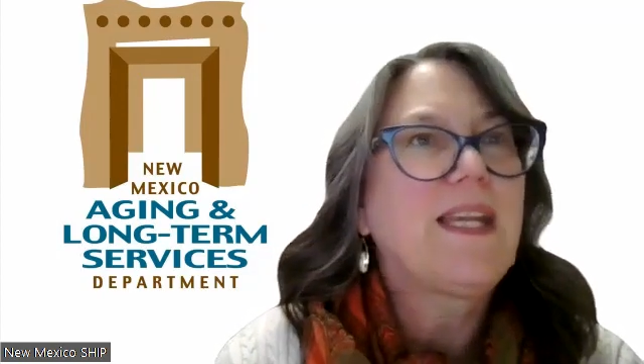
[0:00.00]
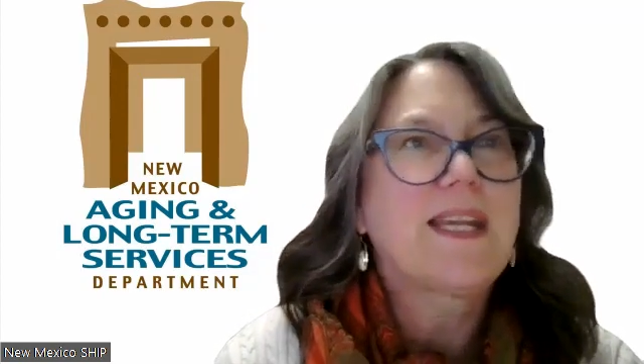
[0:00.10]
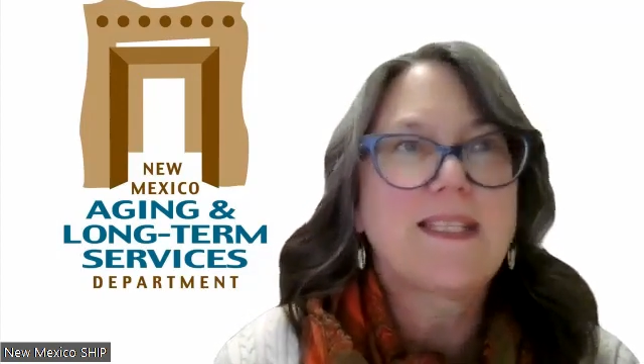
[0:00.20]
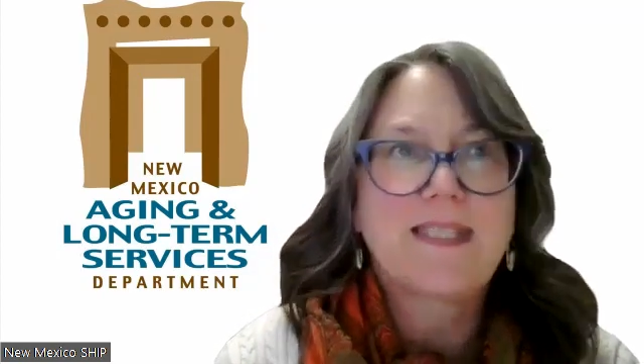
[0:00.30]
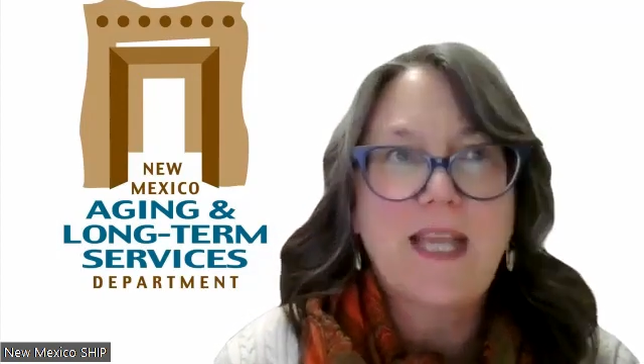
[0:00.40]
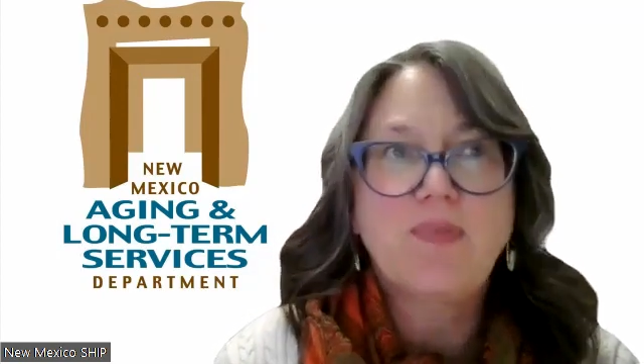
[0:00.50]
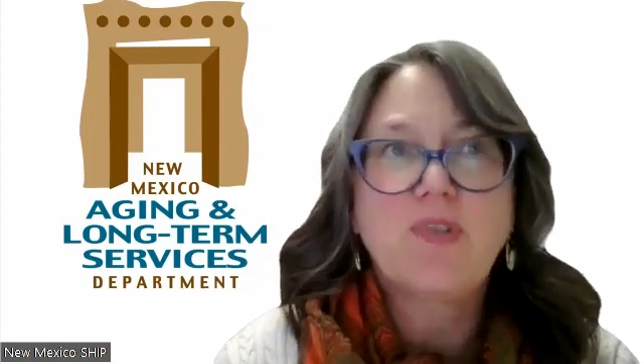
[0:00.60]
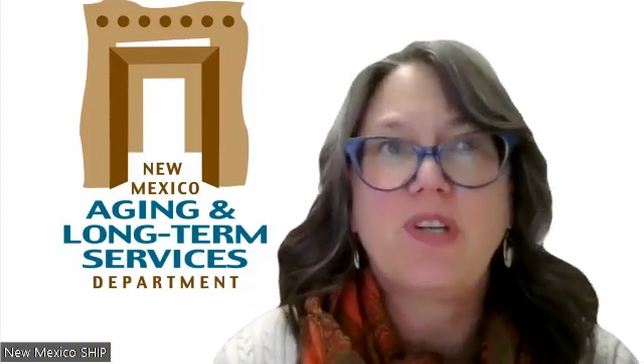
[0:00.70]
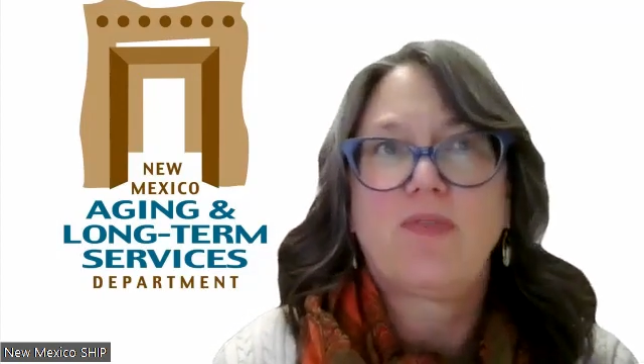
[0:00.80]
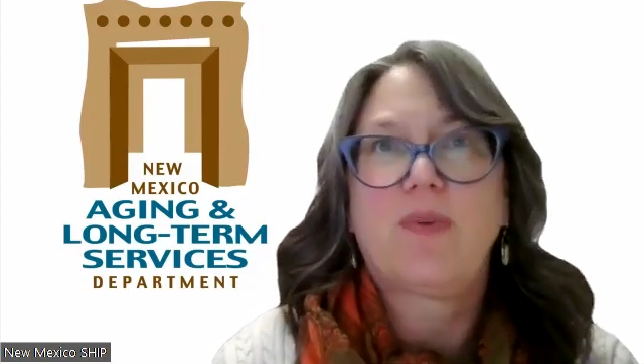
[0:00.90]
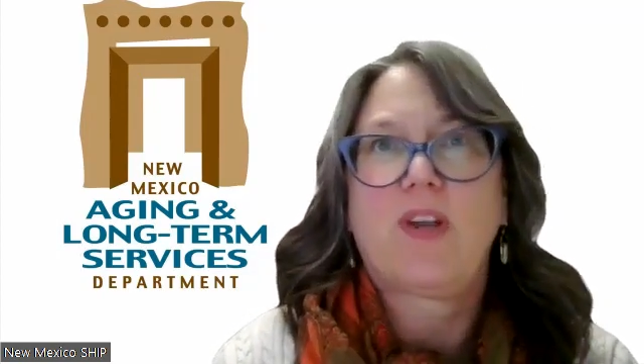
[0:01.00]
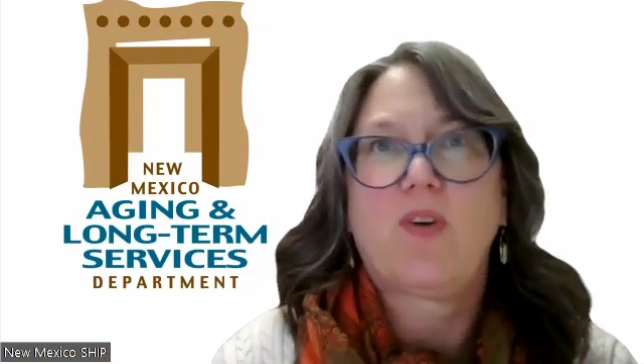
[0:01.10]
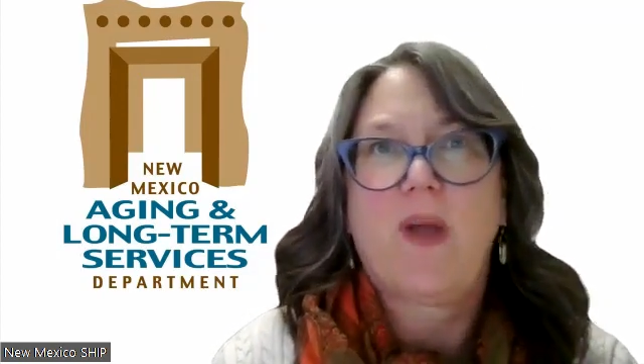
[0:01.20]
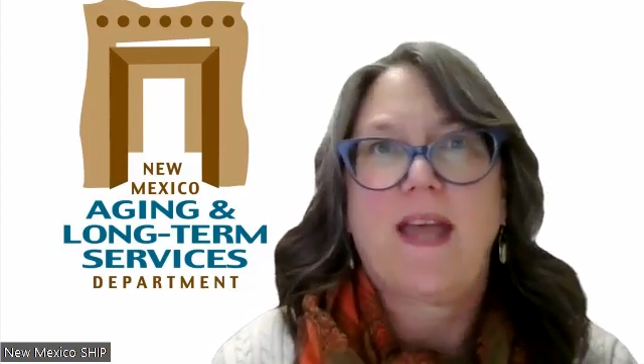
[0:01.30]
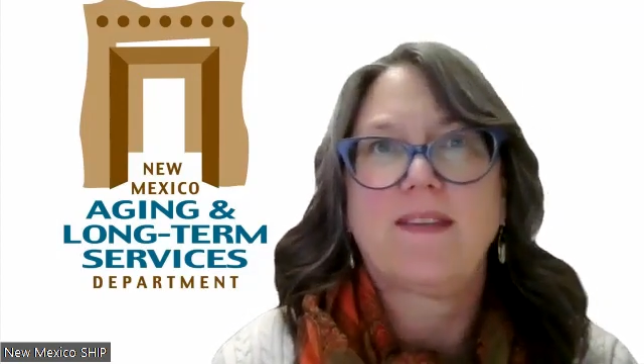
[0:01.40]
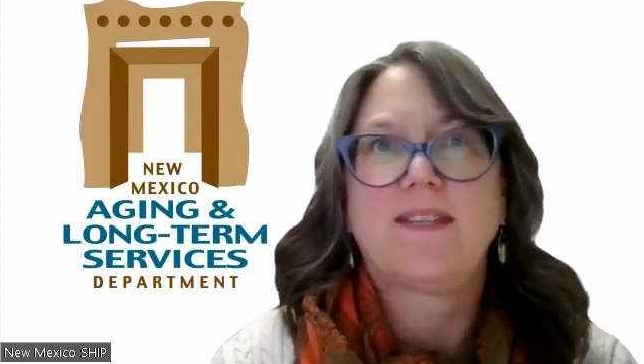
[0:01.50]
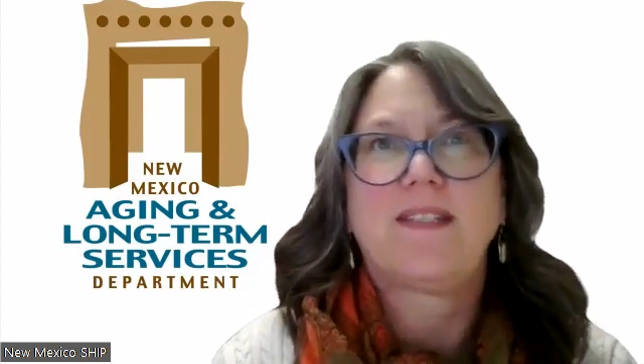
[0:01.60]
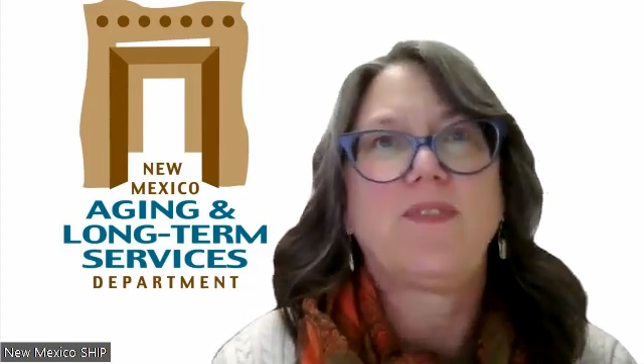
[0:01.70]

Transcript: an exception request